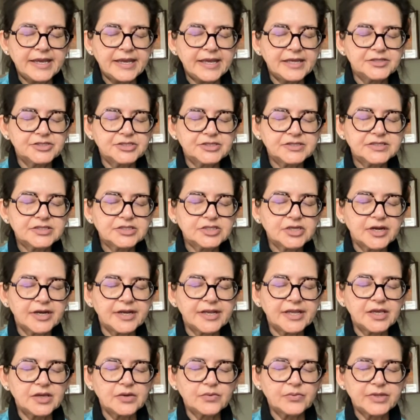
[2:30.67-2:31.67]
And just
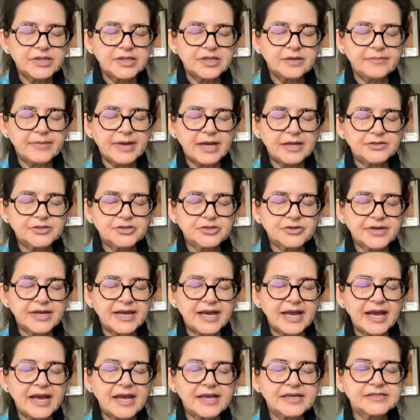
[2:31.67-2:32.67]
starting with the
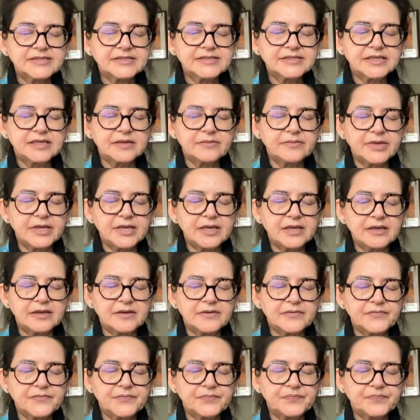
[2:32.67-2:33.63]
mantra, I see me.